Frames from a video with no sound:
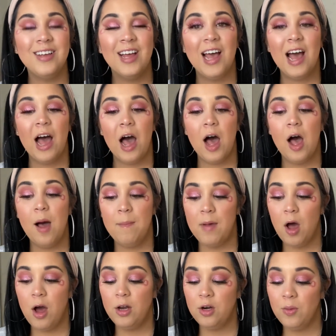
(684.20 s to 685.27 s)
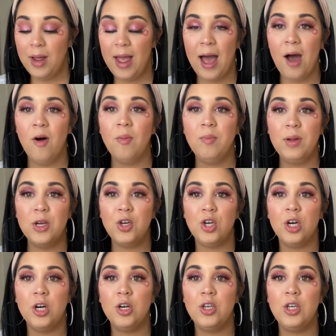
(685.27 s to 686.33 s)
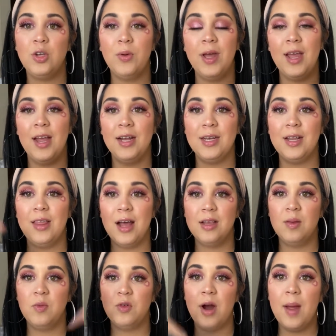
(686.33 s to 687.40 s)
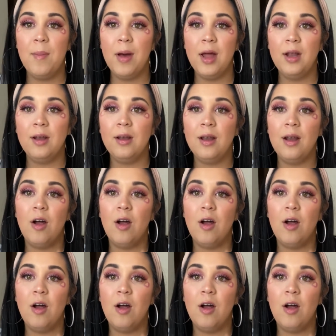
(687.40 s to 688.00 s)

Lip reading: on your way out, be sure to hit that subscribe button.